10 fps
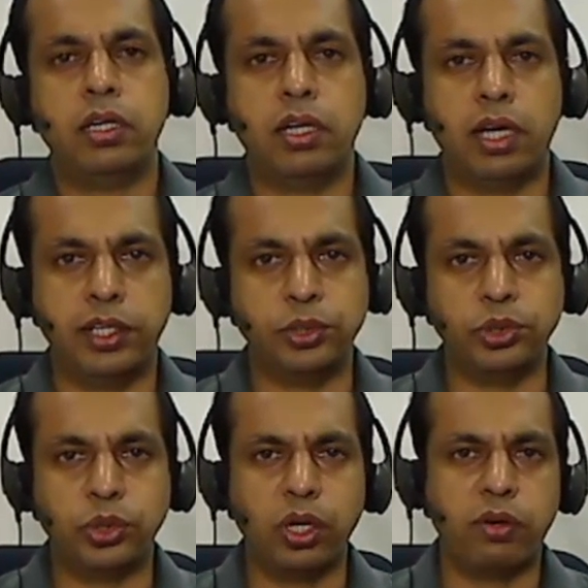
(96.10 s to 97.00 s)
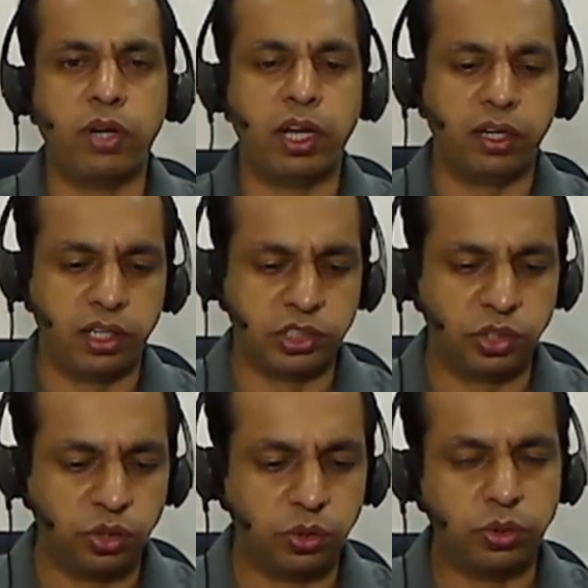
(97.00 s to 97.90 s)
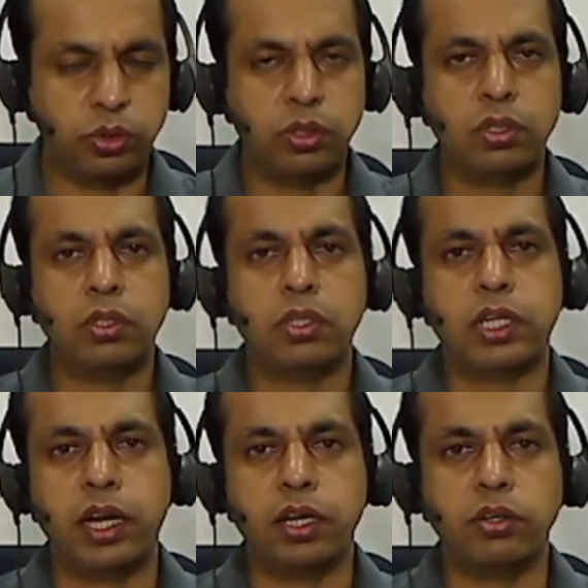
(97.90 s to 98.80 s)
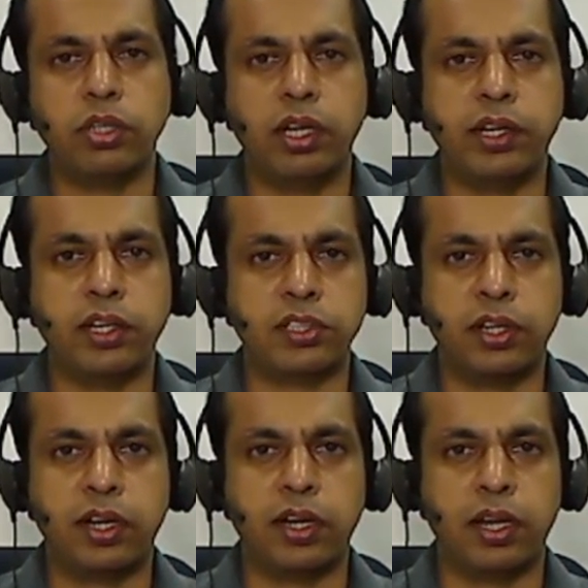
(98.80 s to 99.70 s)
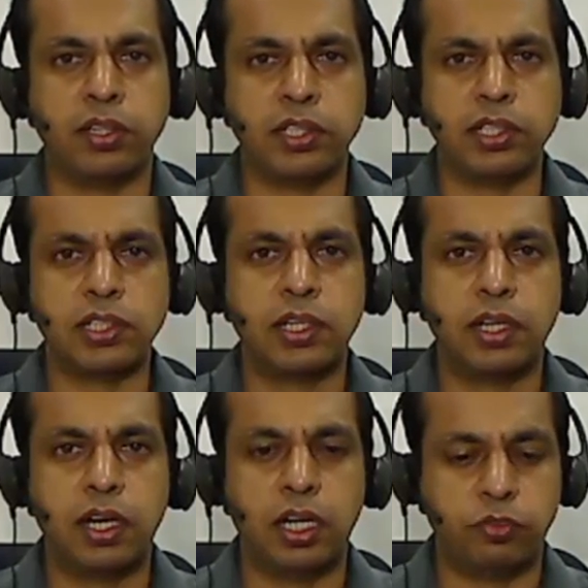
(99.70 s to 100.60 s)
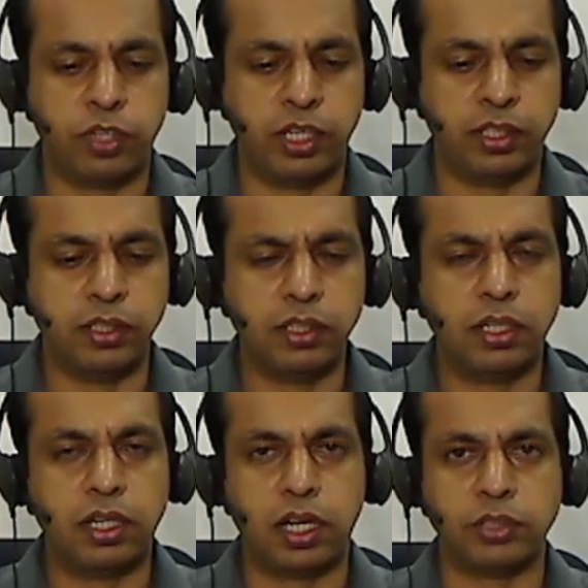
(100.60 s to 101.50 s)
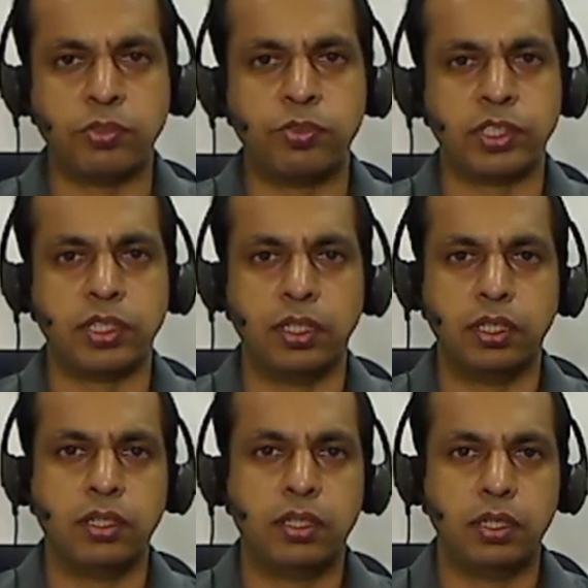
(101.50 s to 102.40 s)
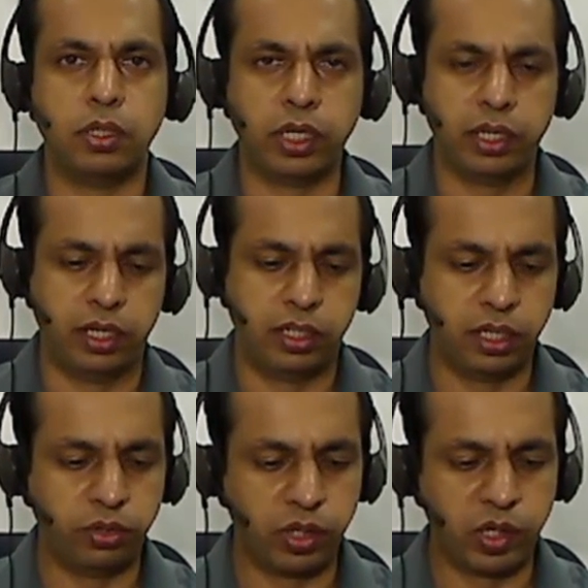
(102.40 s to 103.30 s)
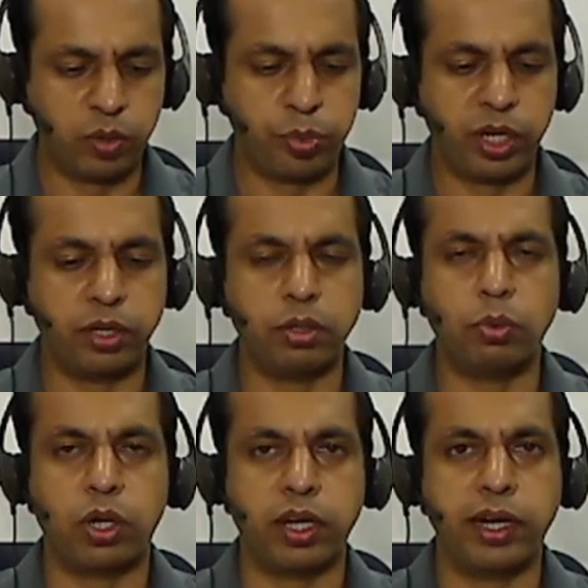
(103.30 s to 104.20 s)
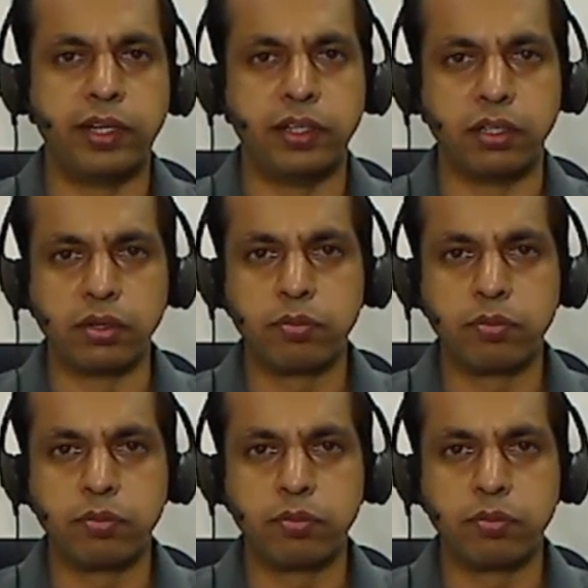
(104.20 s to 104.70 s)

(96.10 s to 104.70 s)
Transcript: as usual, I would encourage you to carry out the linear circuit analysis and find the transfer function. Okay, and then you can compare it to what I get here.